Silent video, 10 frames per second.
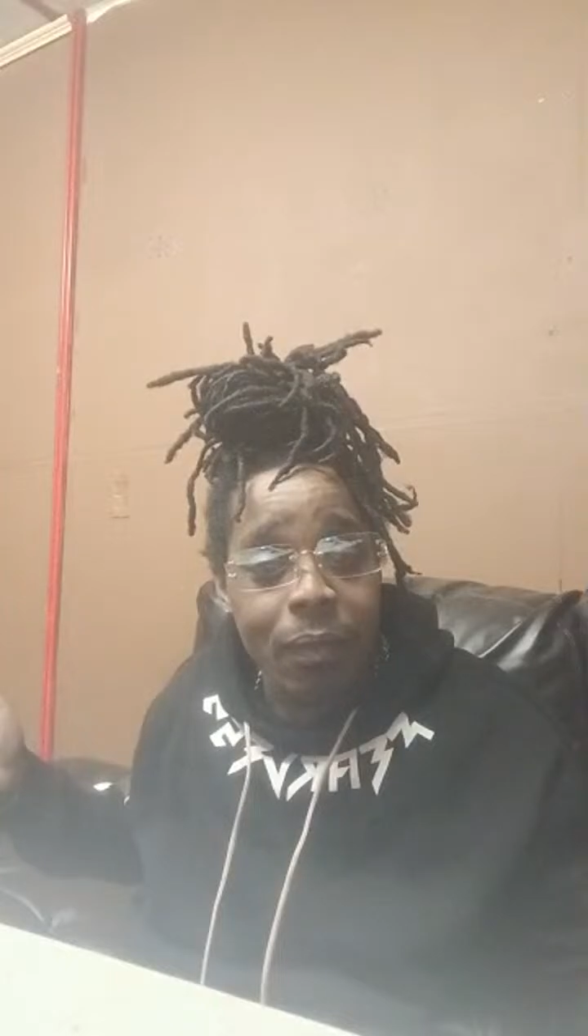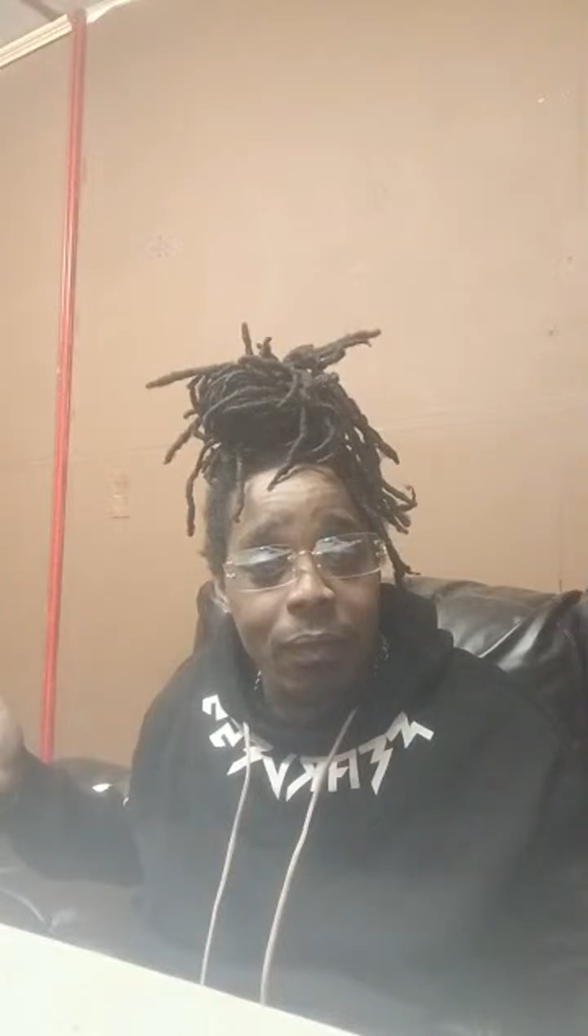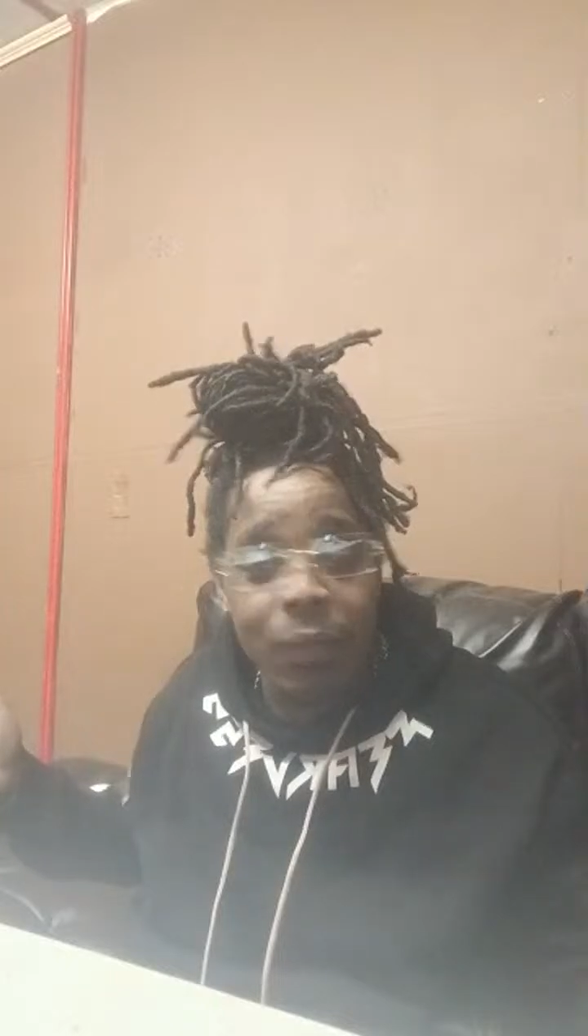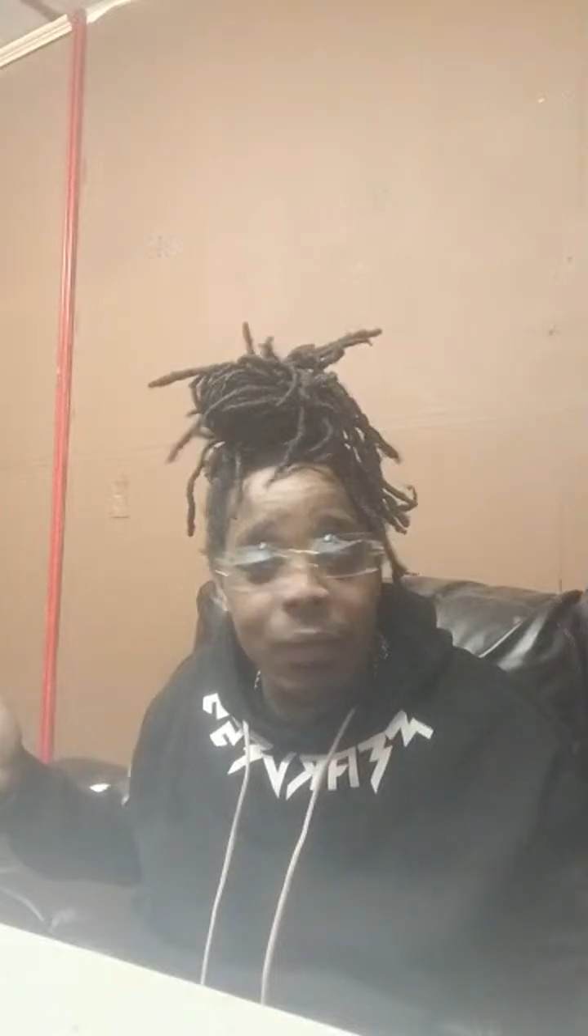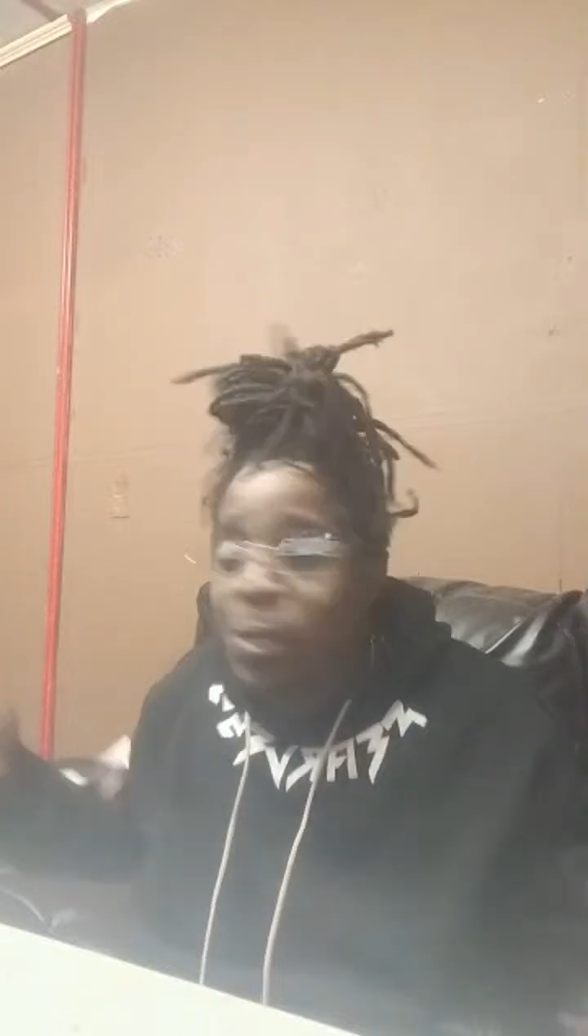
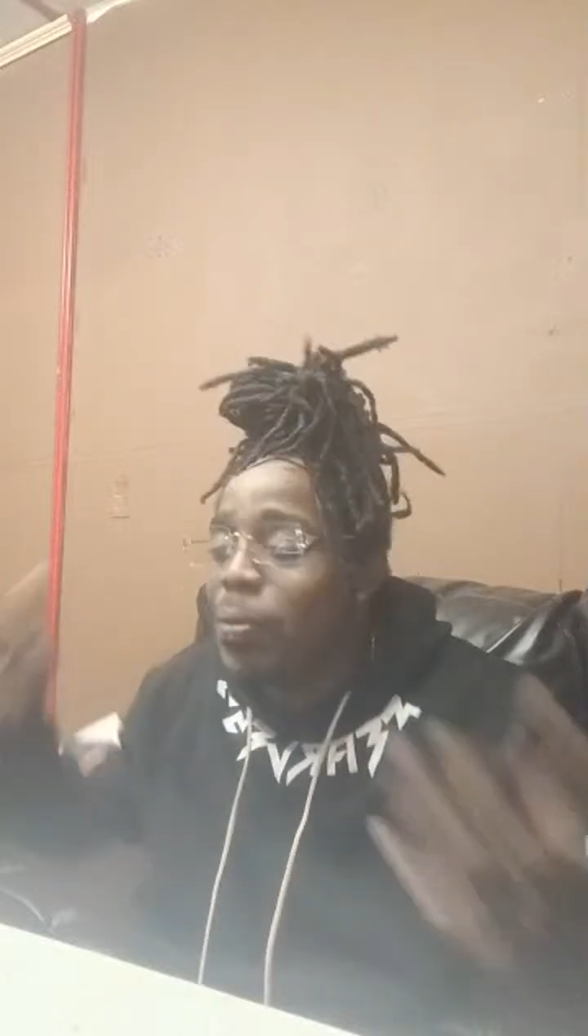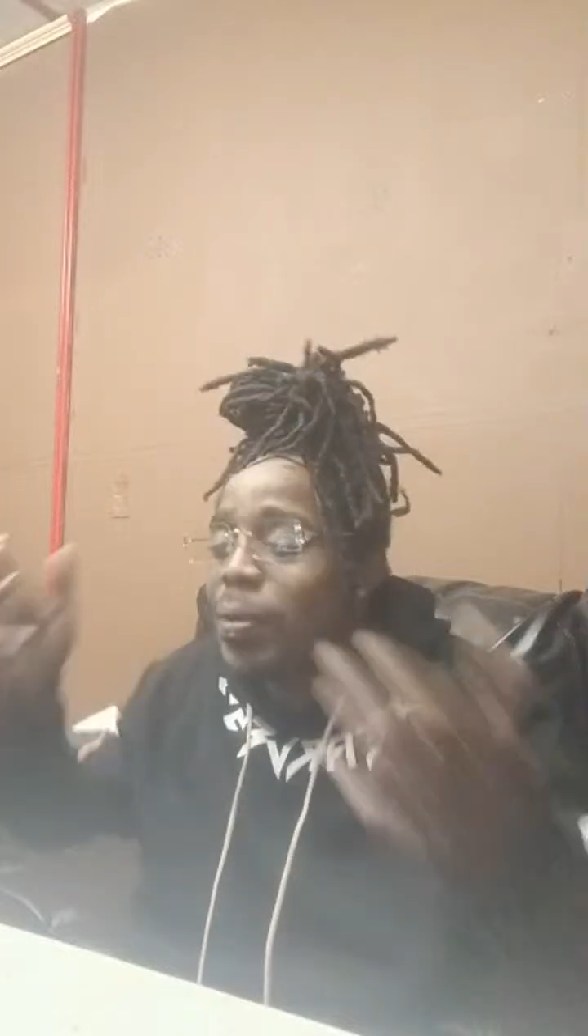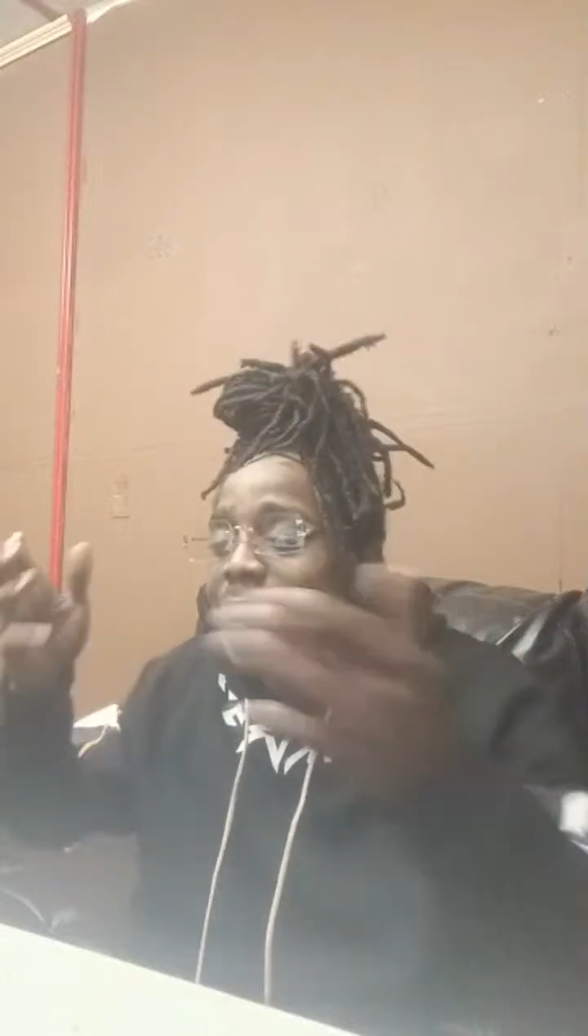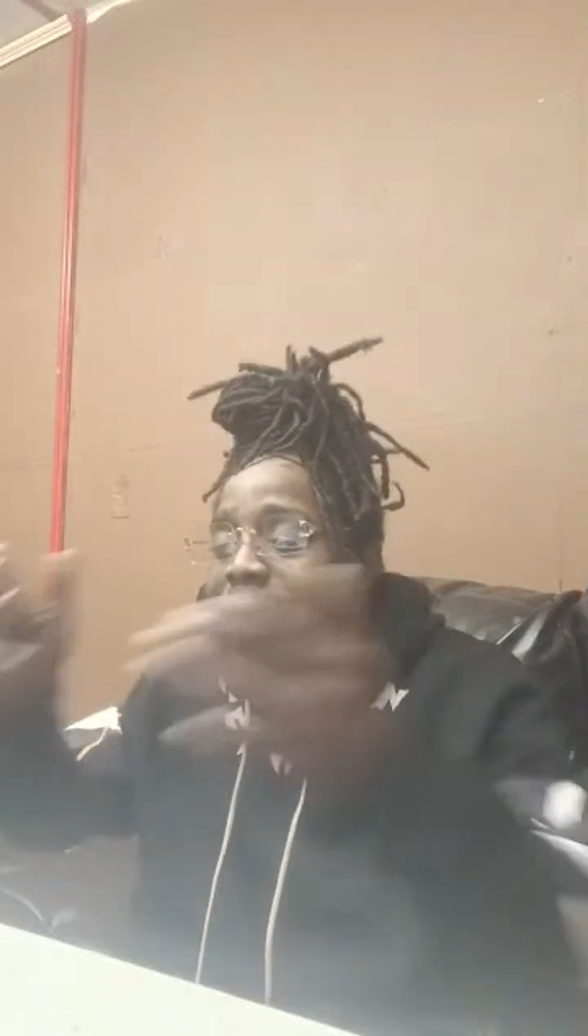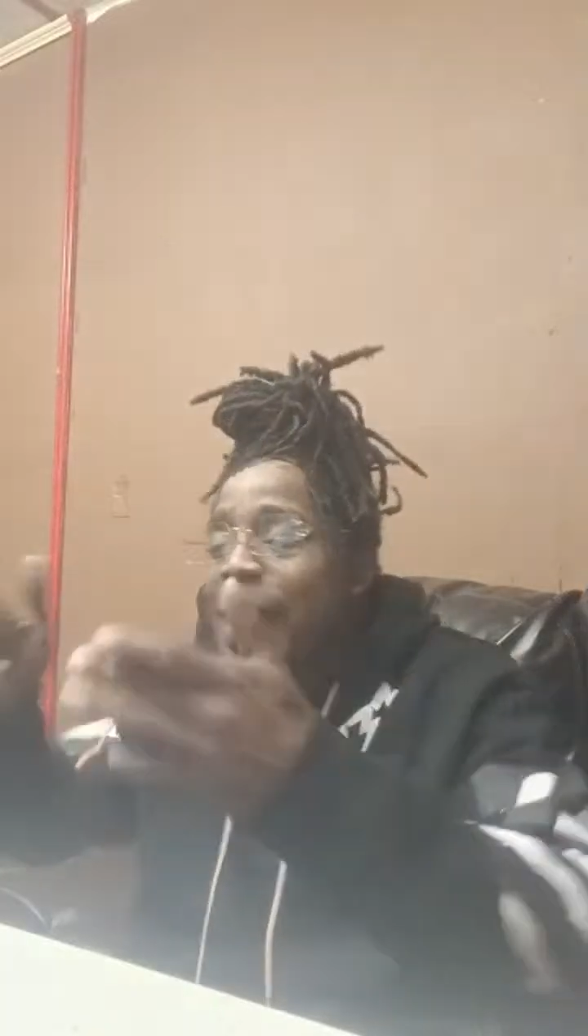you
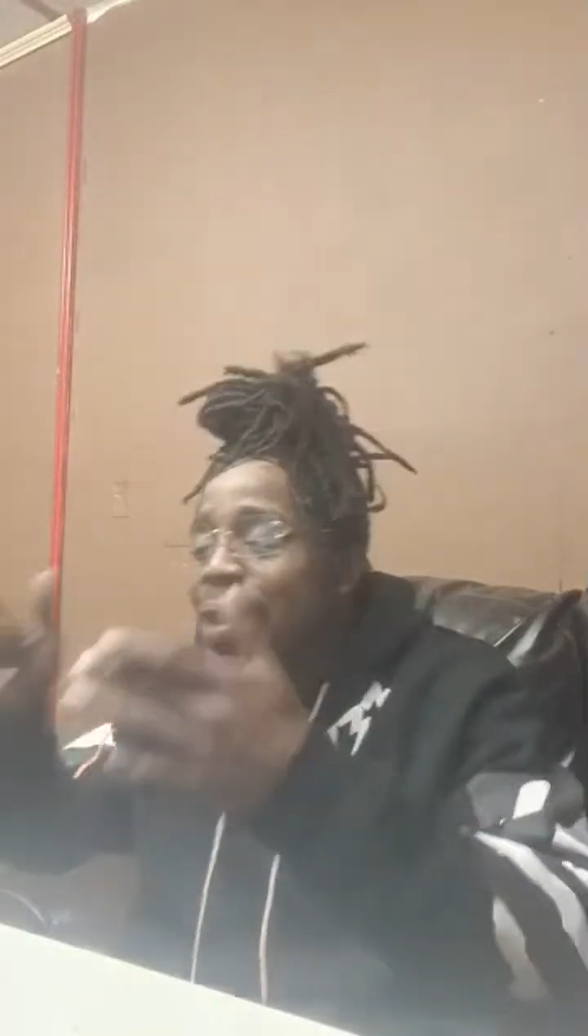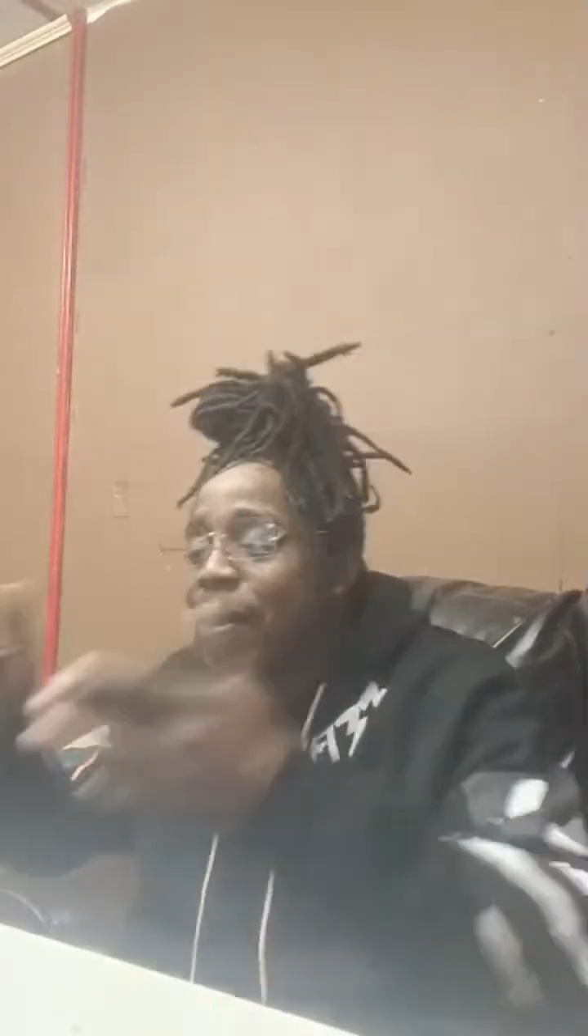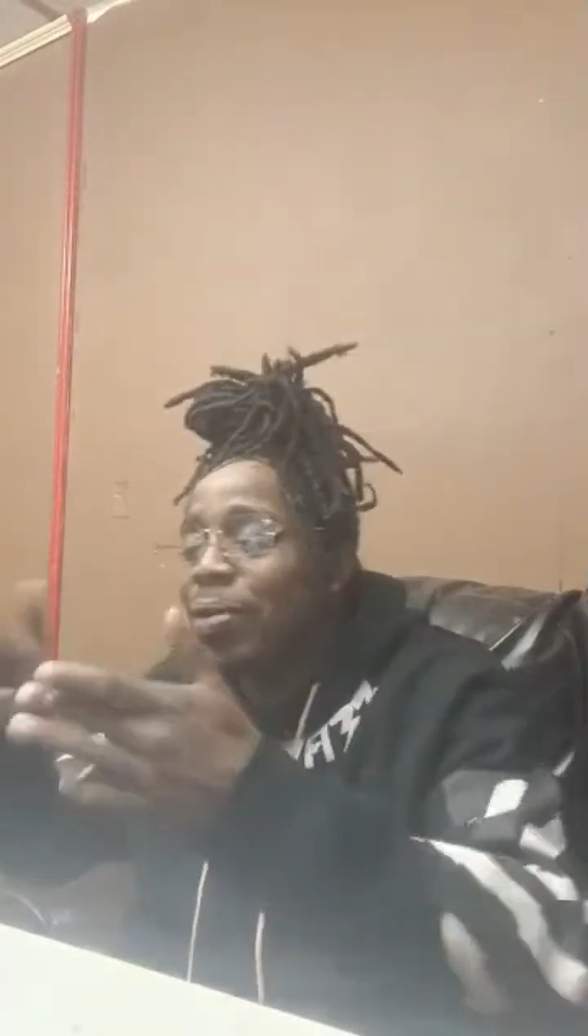can't go.